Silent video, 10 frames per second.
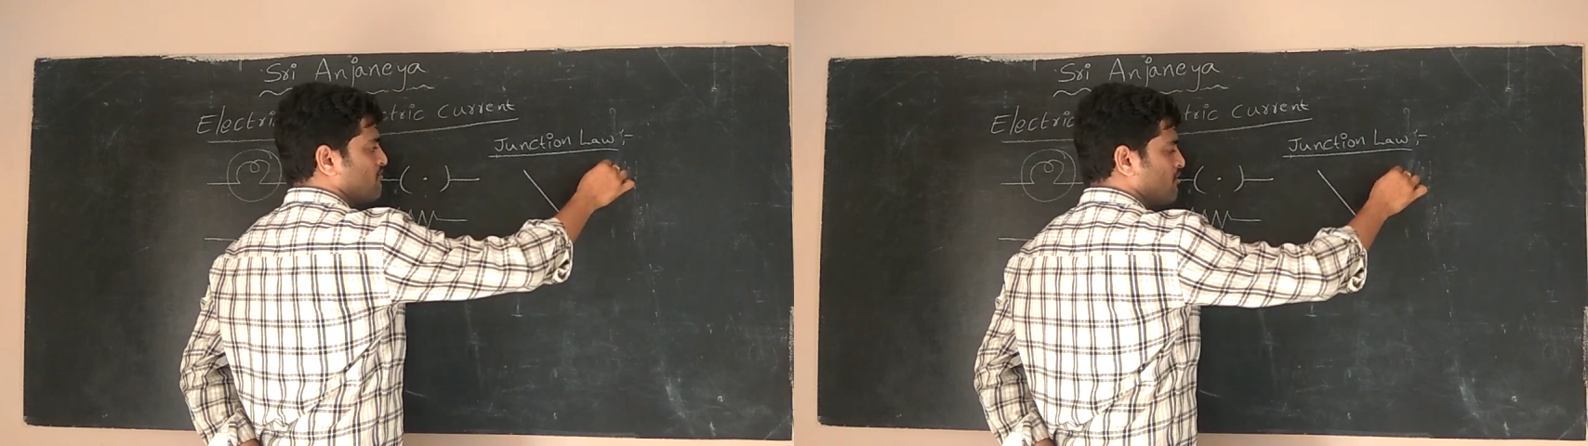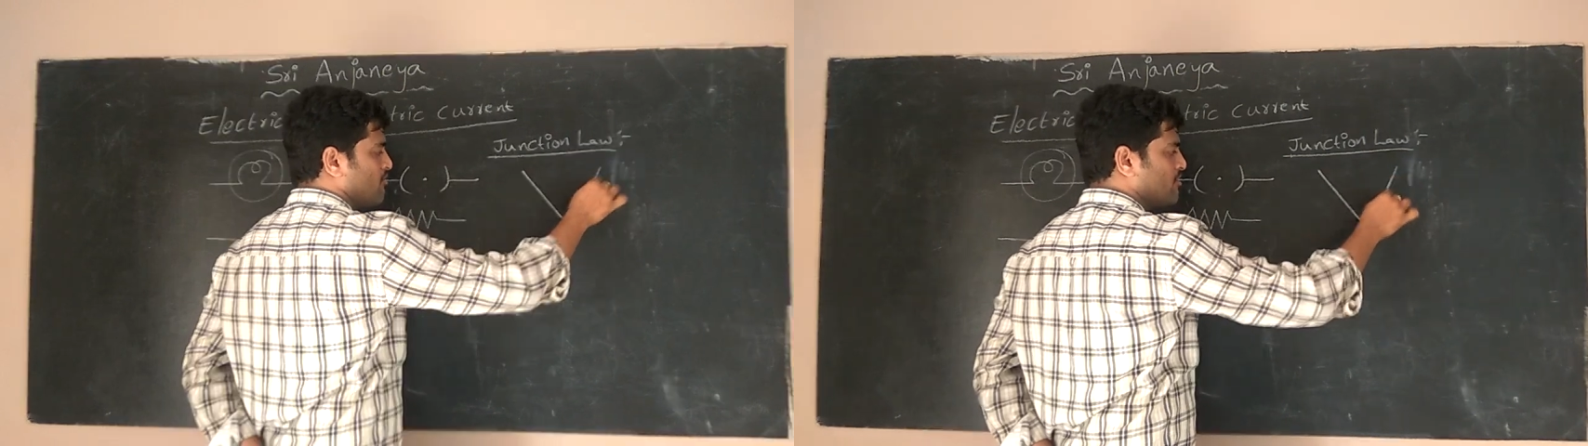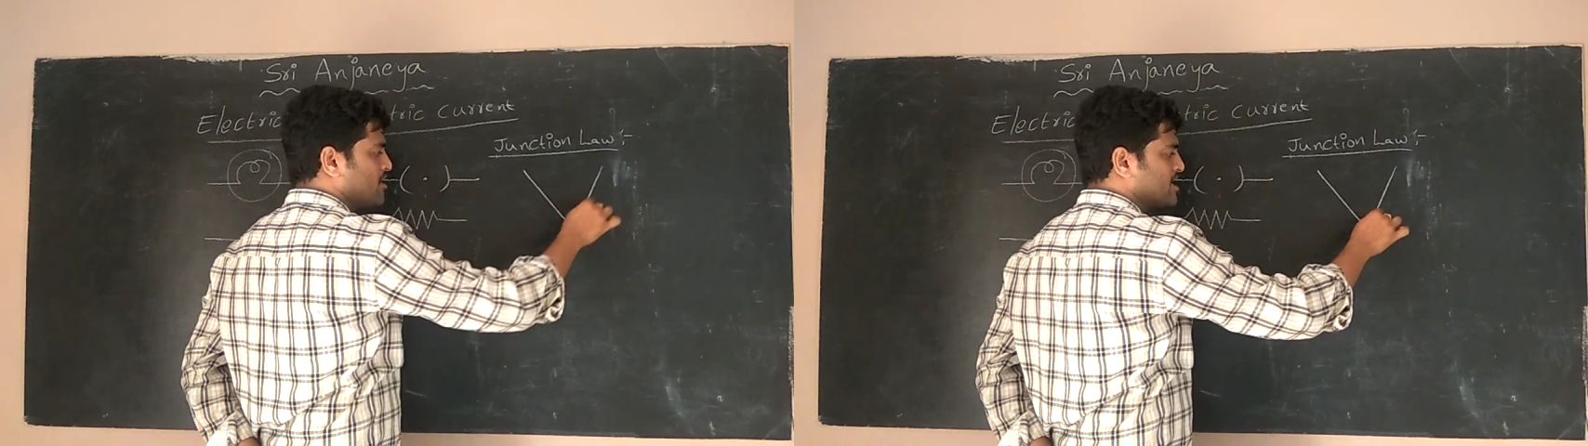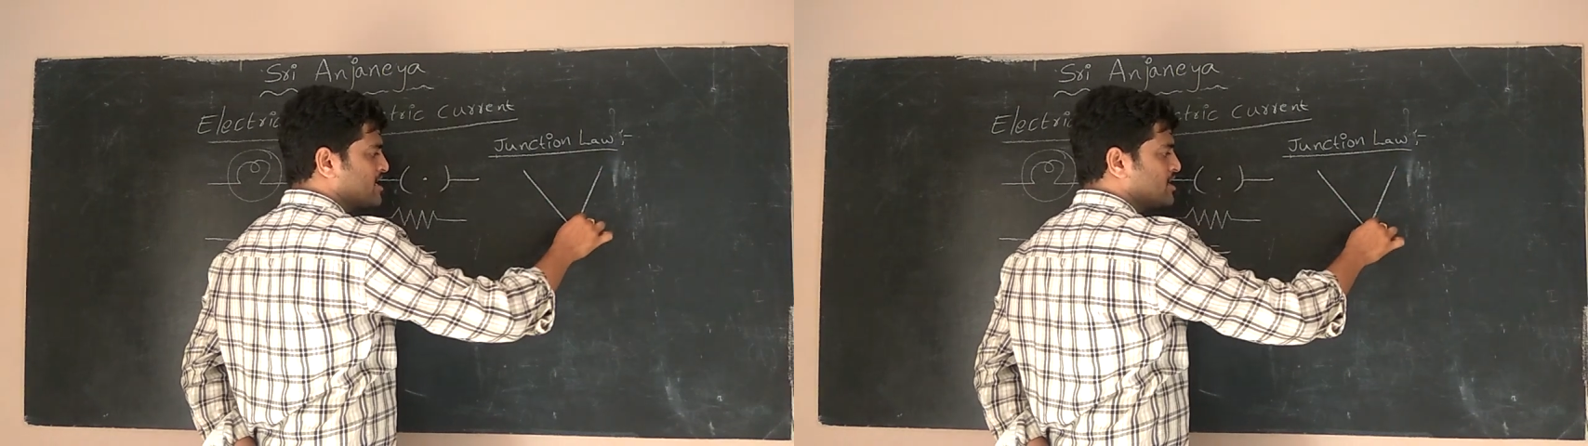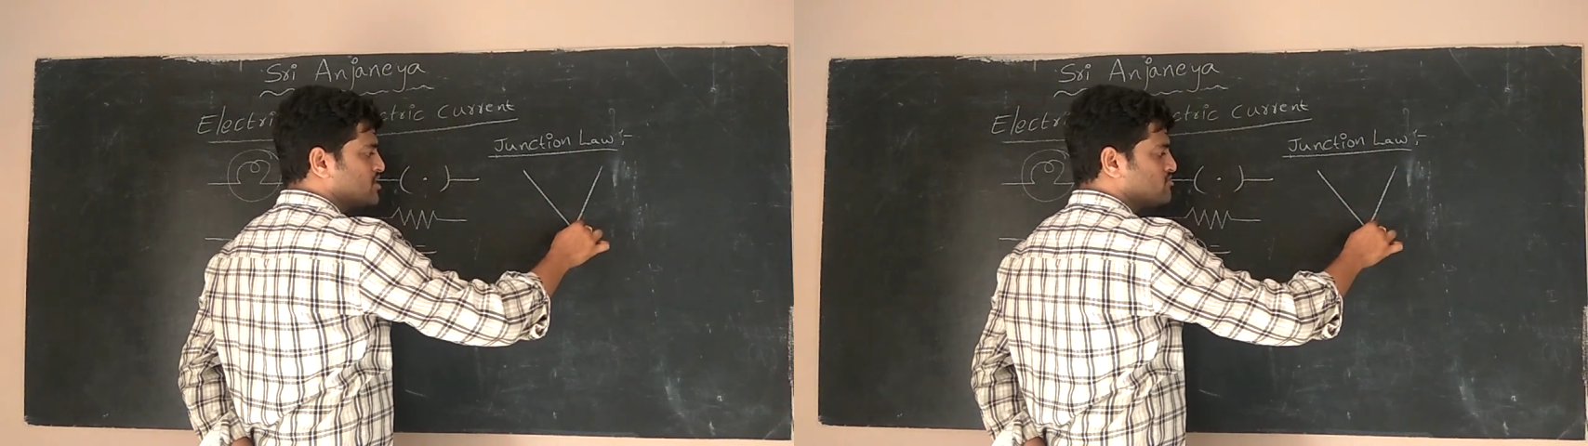flowing
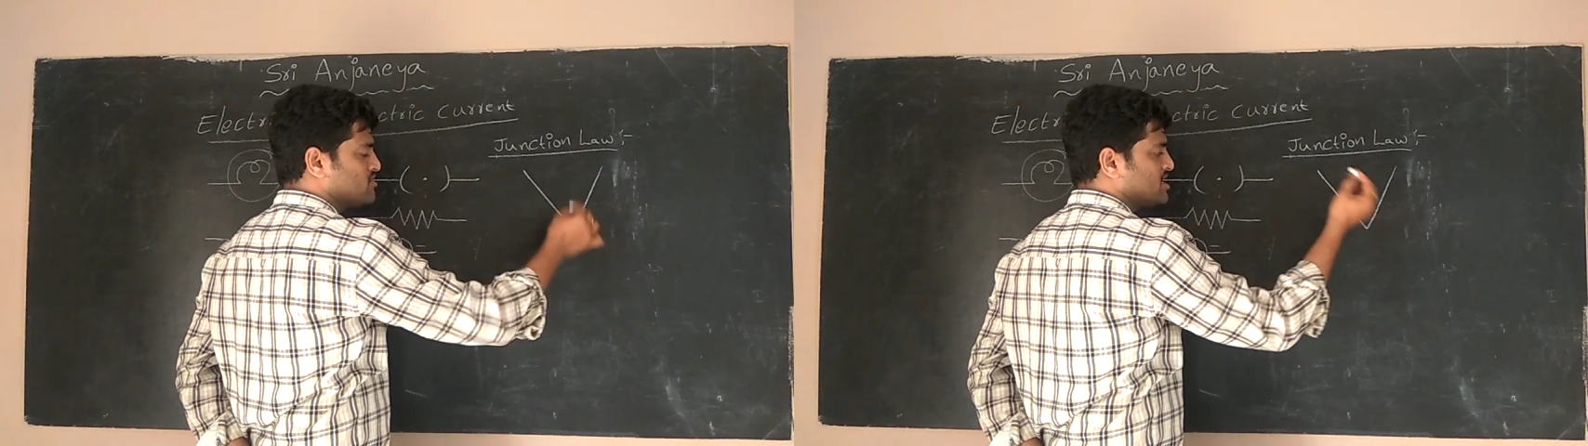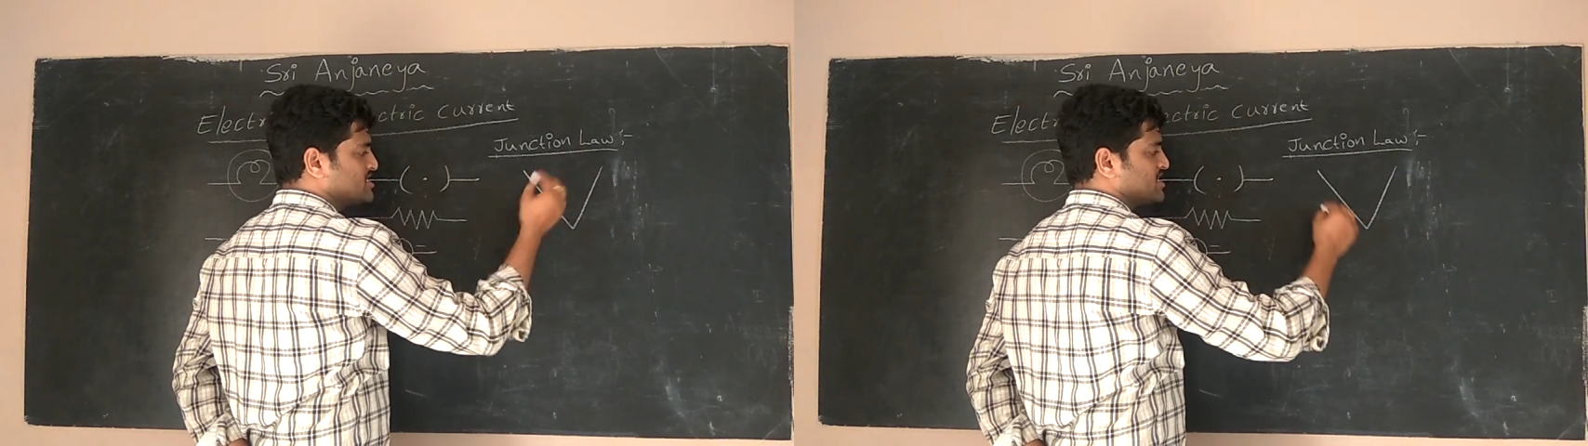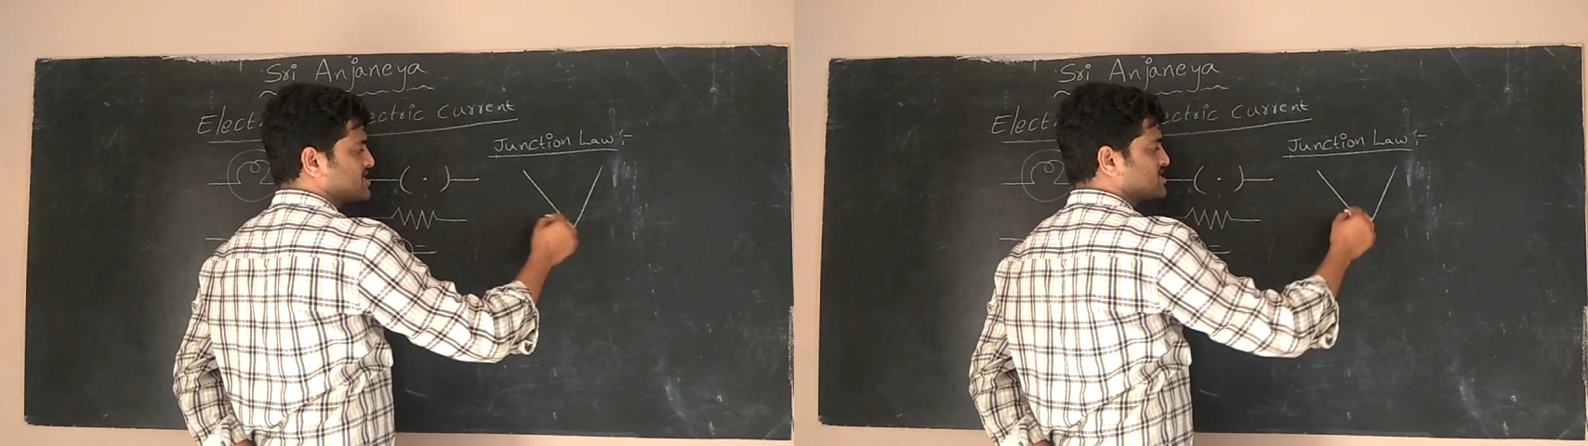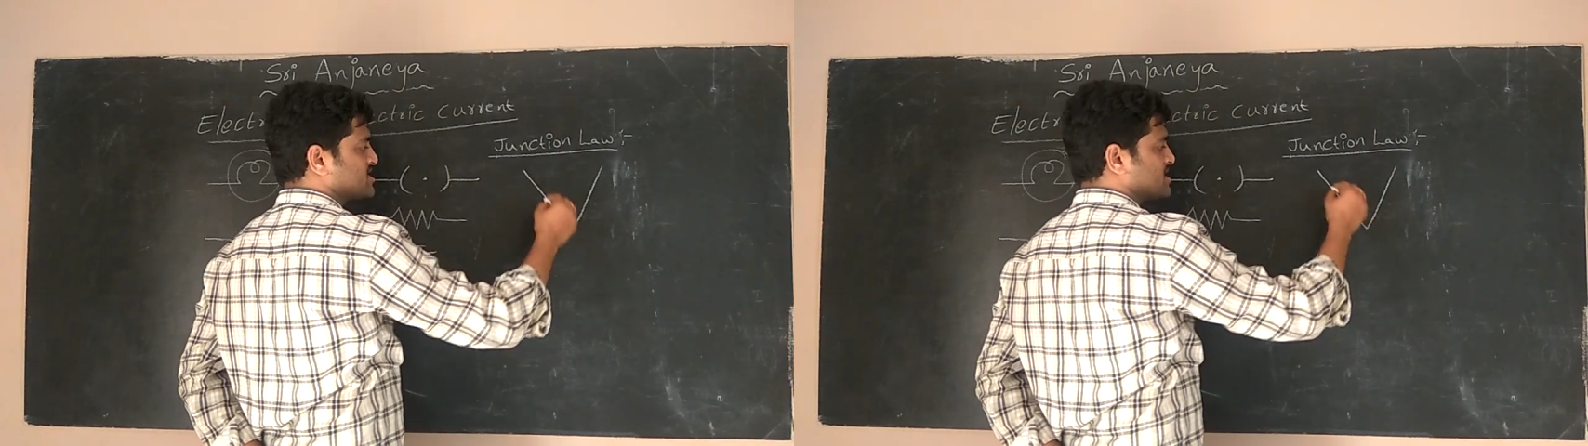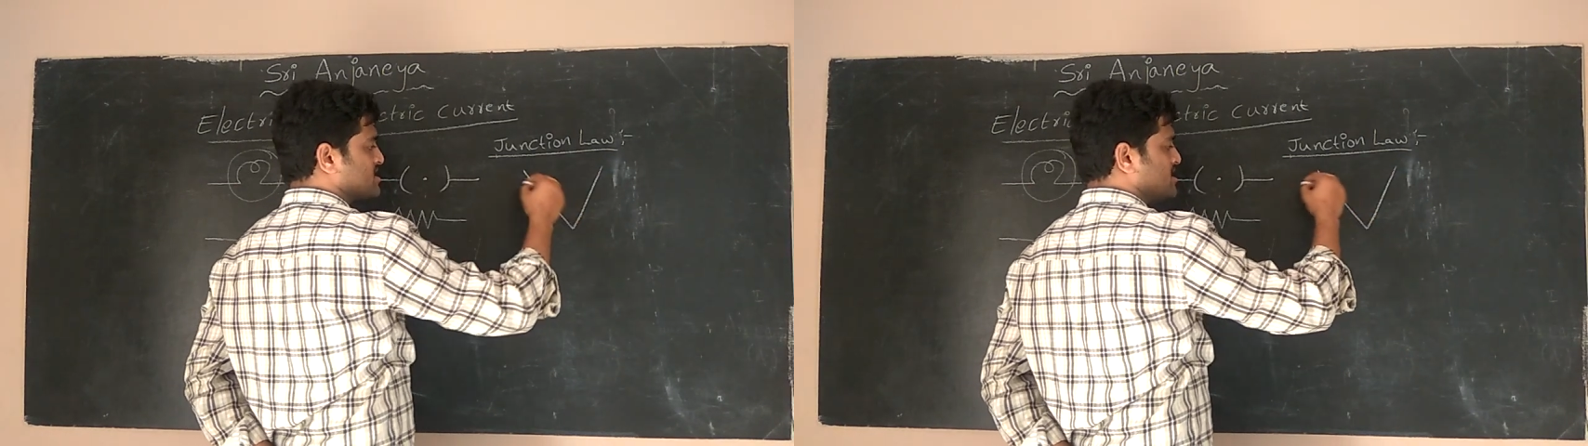into the
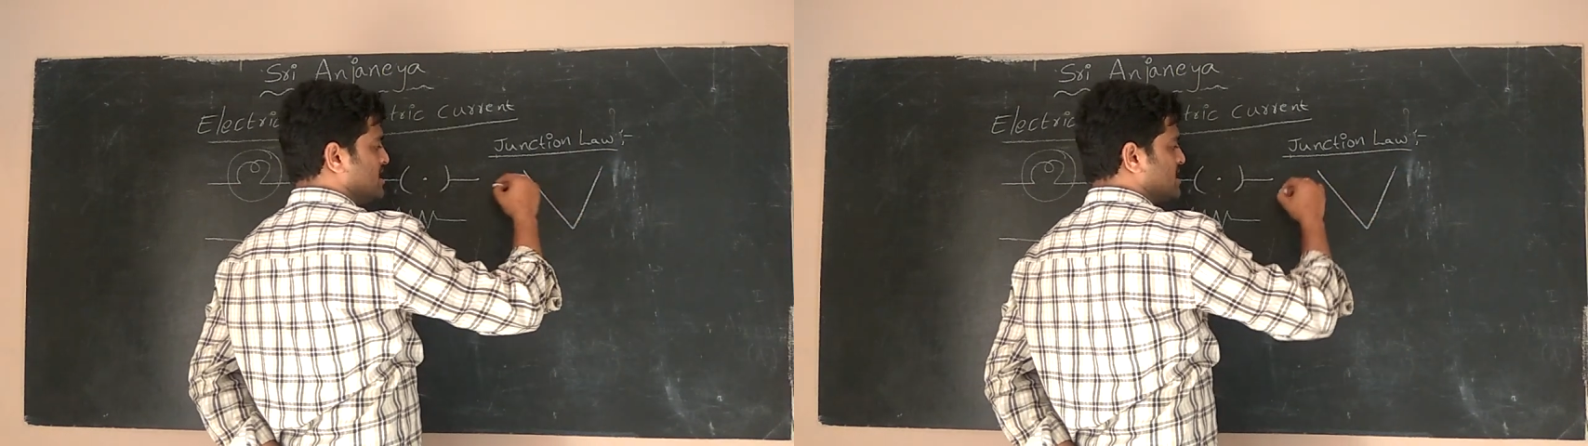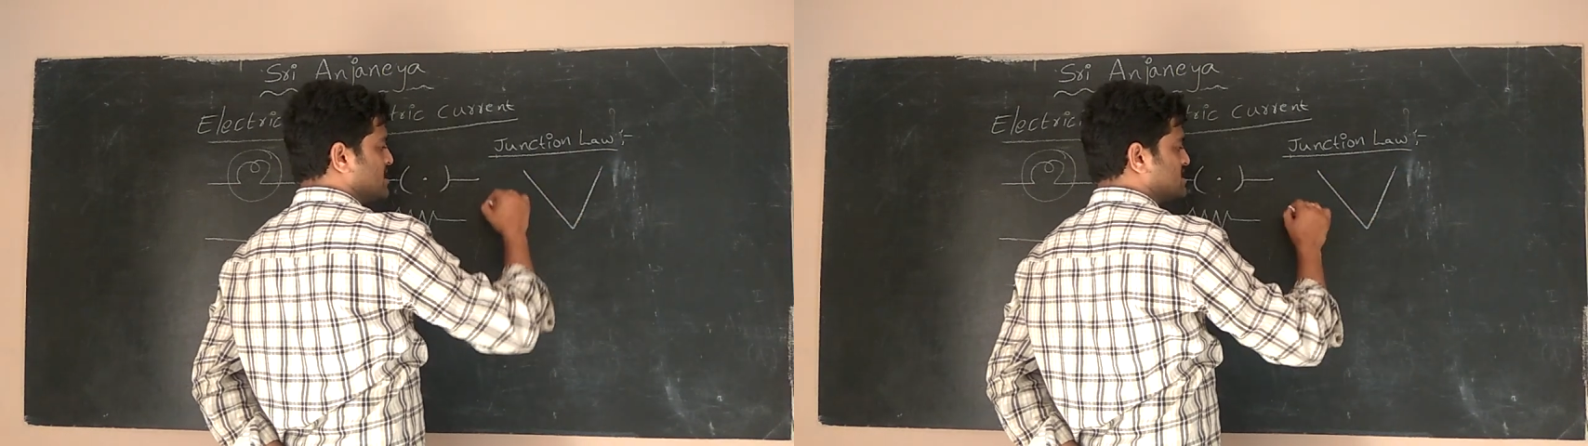junction